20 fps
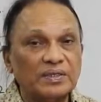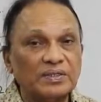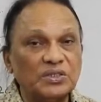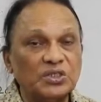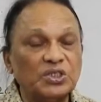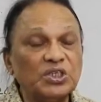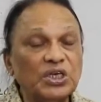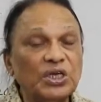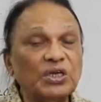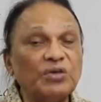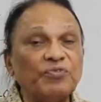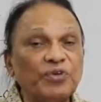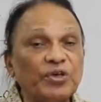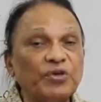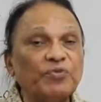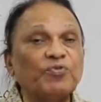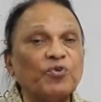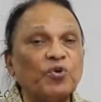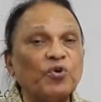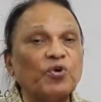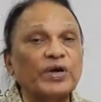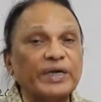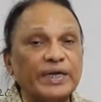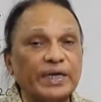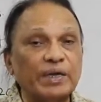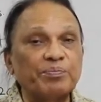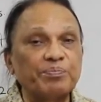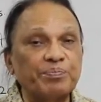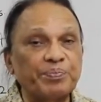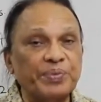GVO
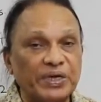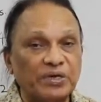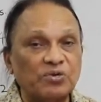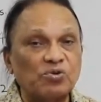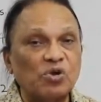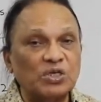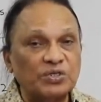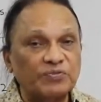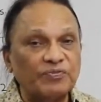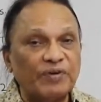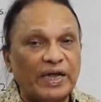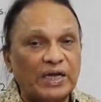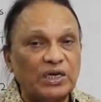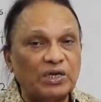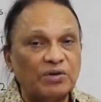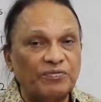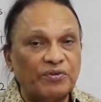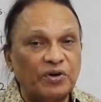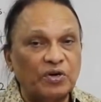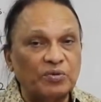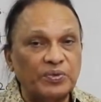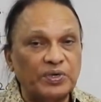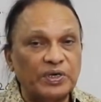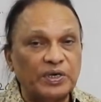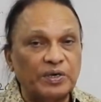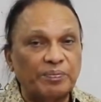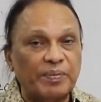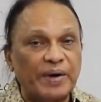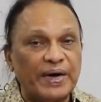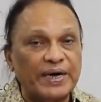at MP gross value of
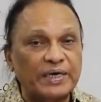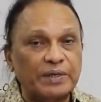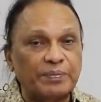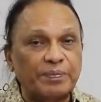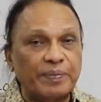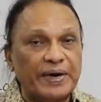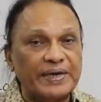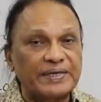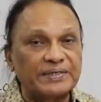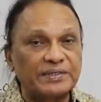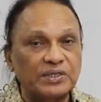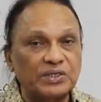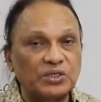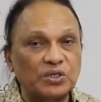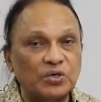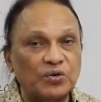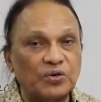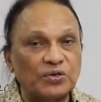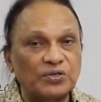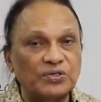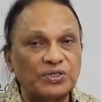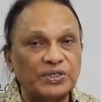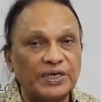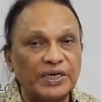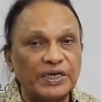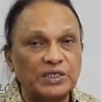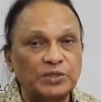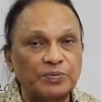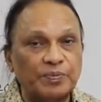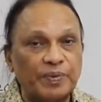output at market price is equal to
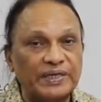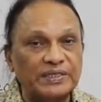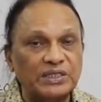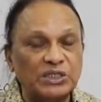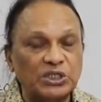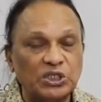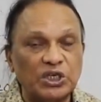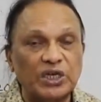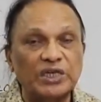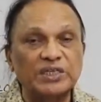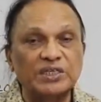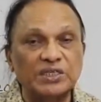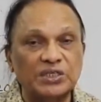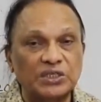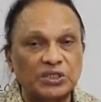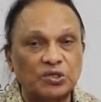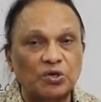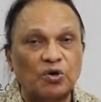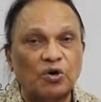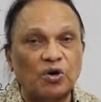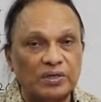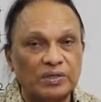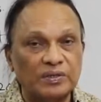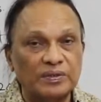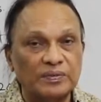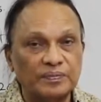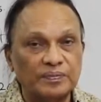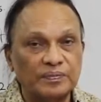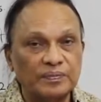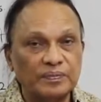sales plus change in
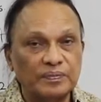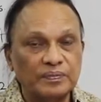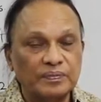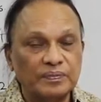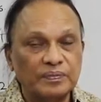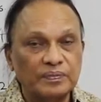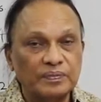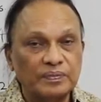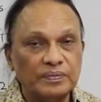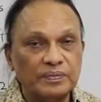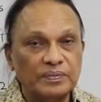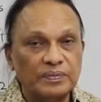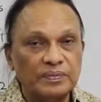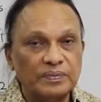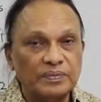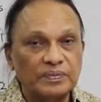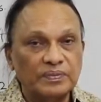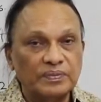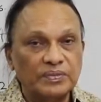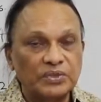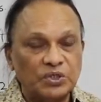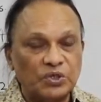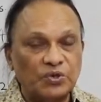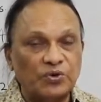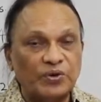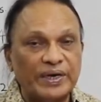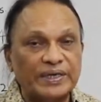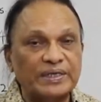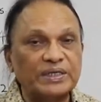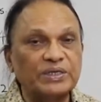stock
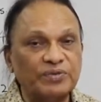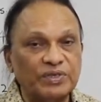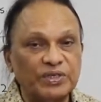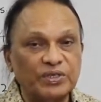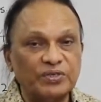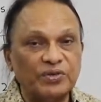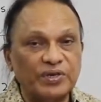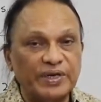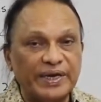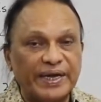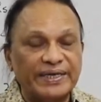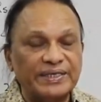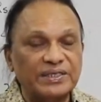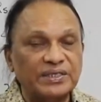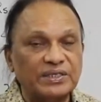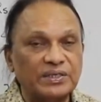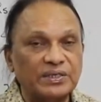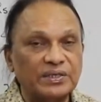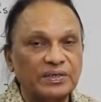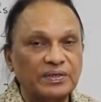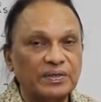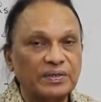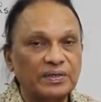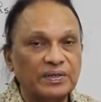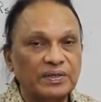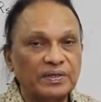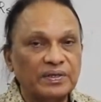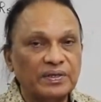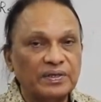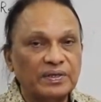so I've given you a nice
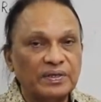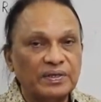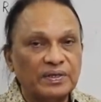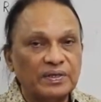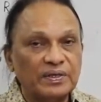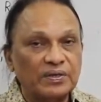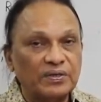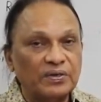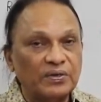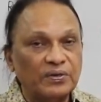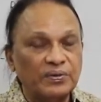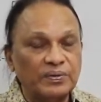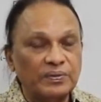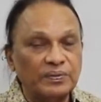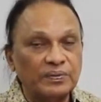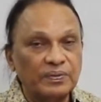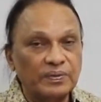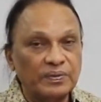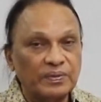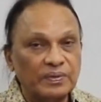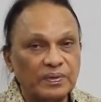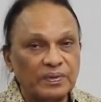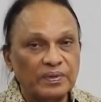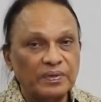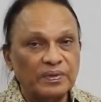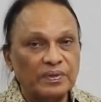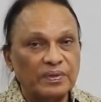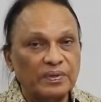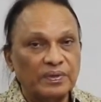clue